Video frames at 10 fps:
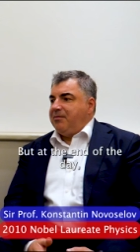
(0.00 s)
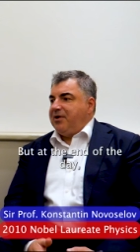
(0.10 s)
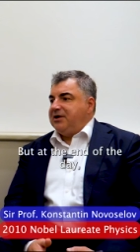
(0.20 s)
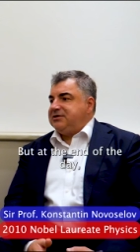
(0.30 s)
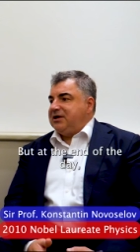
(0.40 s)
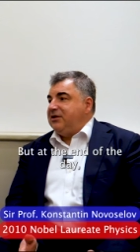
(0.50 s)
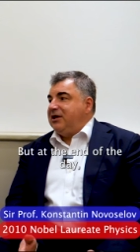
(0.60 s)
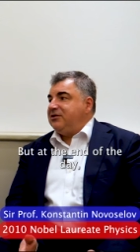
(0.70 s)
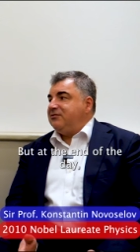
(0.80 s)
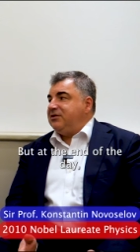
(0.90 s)
But at the
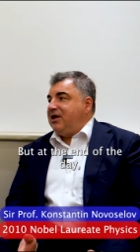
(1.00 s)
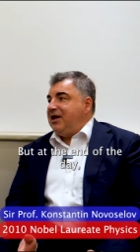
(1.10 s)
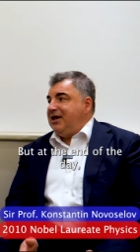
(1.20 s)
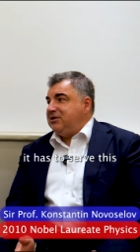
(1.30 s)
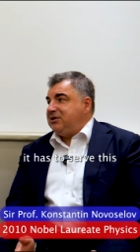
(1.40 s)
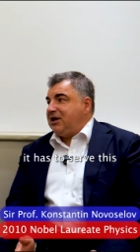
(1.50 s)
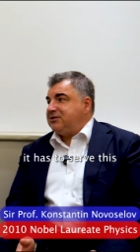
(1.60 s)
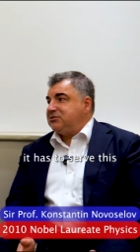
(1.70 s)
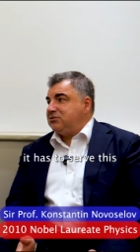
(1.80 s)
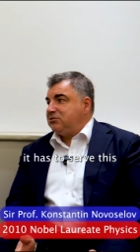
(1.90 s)
end of the day, it
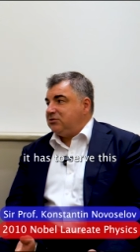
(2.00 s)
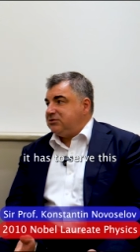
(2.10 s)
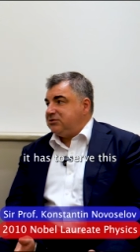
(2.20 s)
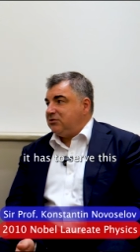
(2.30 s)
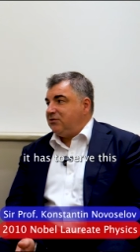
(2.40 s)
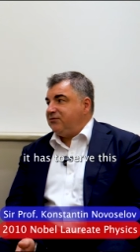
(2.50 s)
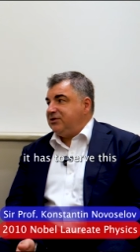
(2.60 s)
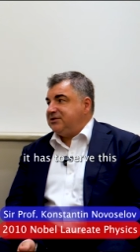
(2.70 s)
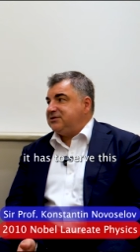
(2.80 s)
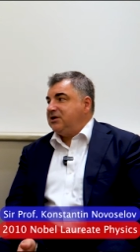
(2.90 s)
has to serve
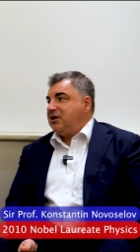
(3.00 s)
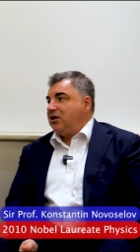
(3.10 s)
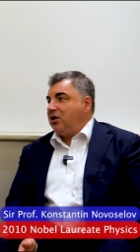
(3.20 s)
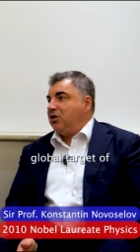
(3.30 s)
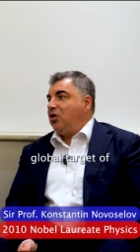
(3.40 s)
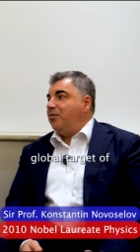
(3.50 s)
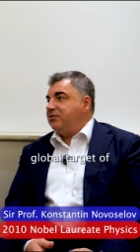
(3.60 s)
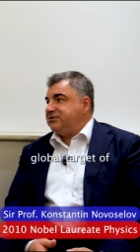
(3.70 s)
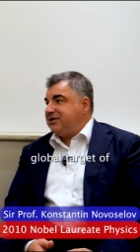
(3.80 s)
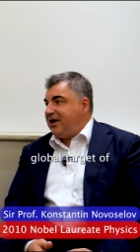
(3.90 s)
this
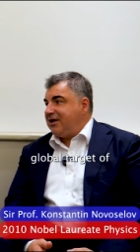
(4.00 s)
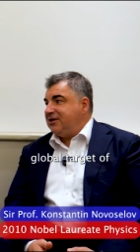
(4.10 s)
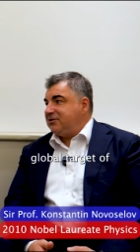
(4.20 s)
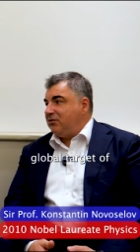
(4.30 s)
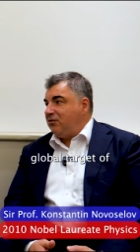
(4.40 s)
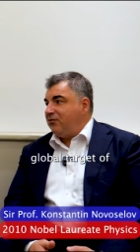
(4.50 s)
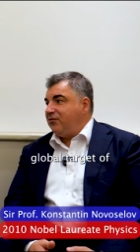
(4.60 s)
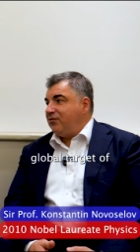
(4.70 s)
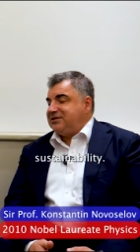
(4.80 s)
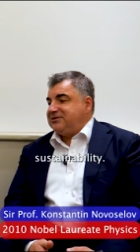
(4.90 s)
global target of
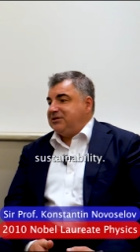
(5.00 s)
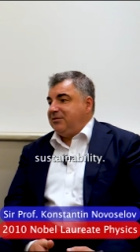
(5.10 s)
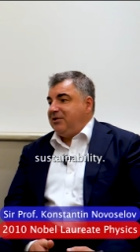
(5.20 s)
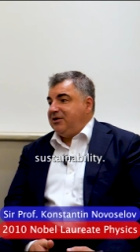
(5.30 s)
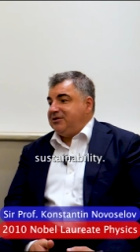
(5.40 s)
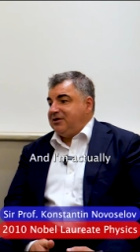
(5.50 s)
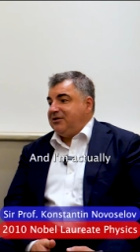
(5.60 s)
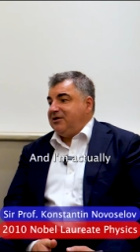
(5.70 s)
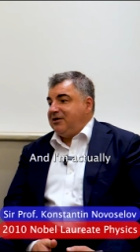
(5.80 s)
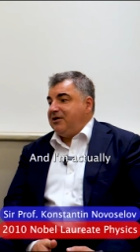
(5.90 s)
sustainability.
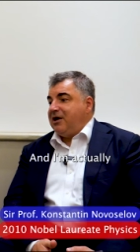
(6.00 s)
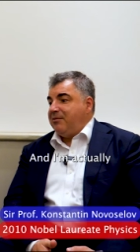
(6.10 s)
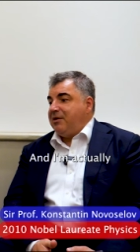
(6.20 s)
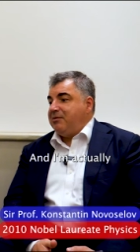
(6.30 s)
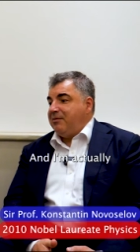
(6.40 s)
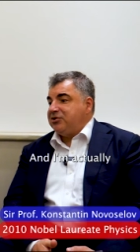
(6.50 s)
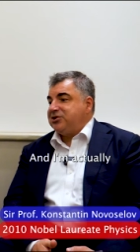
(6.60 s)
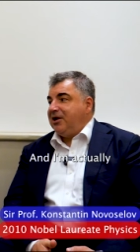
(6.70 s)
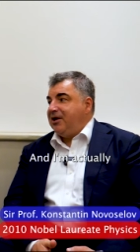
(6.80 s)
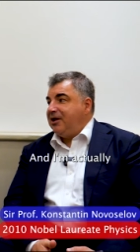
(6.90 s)
And uh, I'm, I'm,
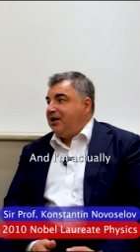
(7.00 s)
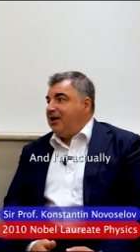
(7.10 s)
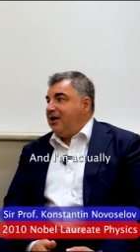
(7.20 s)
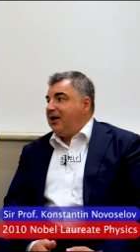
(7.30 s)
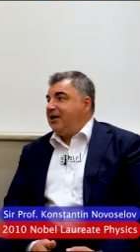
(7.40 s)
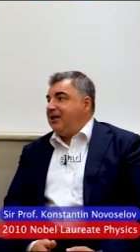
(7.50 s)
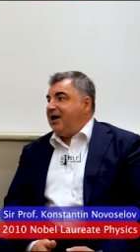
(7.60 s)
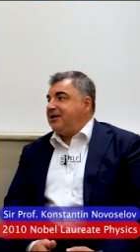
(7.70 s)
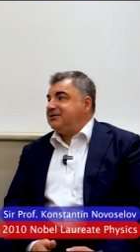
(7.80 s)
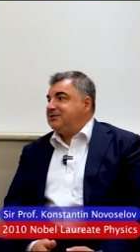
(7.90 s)
actually
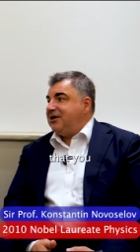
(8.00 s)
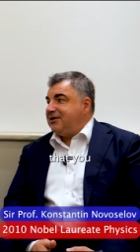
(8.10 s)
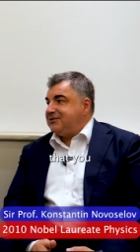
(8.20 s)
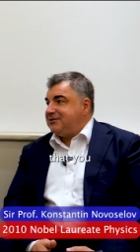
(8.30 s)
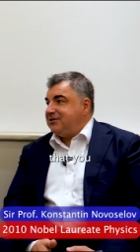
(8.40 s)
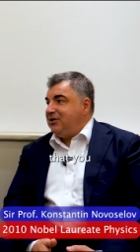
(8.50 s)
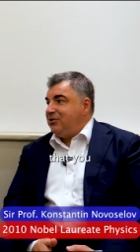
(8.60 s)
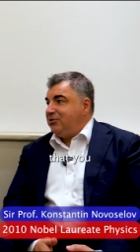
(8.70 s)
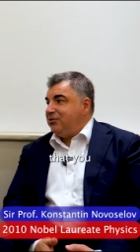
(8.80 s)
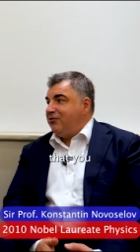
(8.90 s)
glad that
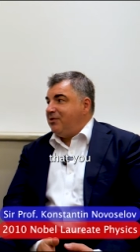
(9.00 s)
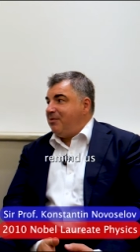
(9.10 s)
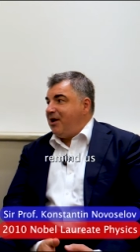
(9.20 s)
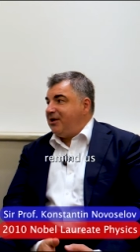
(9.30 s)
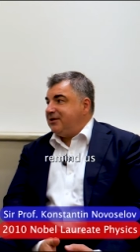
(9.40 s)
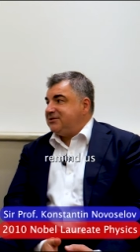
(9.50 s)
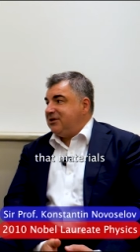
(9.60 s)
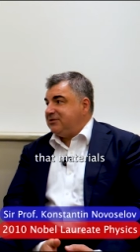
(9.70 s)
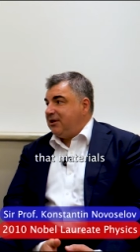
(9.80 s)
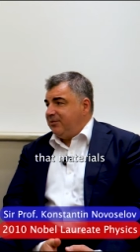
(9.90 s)
you remind us
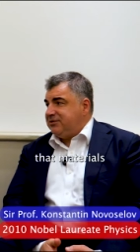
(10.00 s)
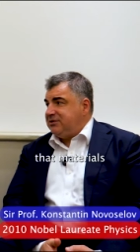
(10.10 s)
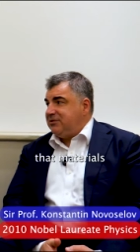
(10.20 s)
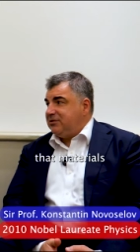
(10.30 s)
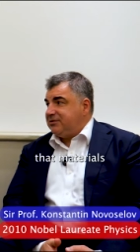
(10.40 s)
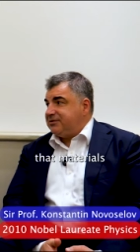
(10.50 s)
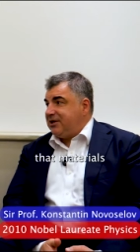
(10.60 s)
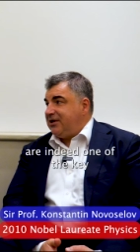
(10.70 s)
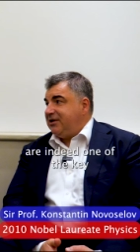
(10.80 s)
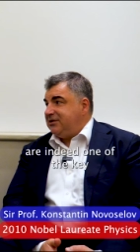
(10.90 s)
that materials
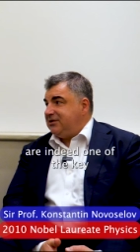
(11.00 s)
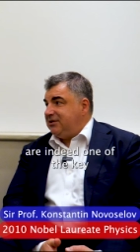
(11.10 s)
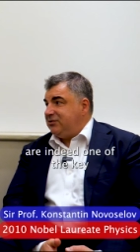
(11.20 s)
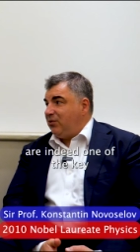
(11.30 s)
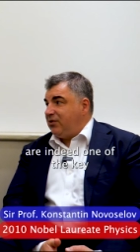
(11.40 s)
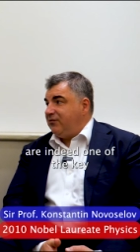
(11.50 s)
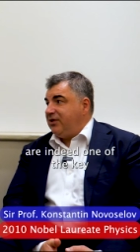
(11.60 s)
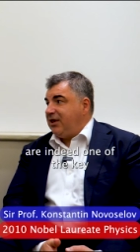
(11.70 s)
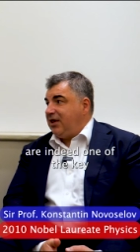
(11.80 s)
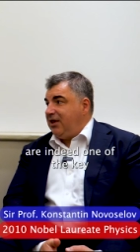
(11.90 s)
are indeed one of
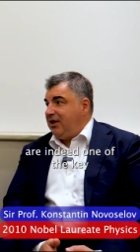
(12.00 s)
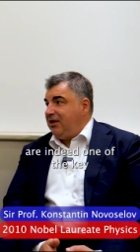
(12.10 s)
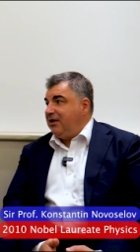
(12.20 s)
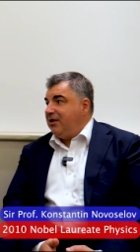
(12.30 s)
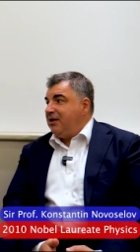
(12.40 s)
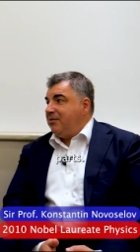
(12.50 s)
the key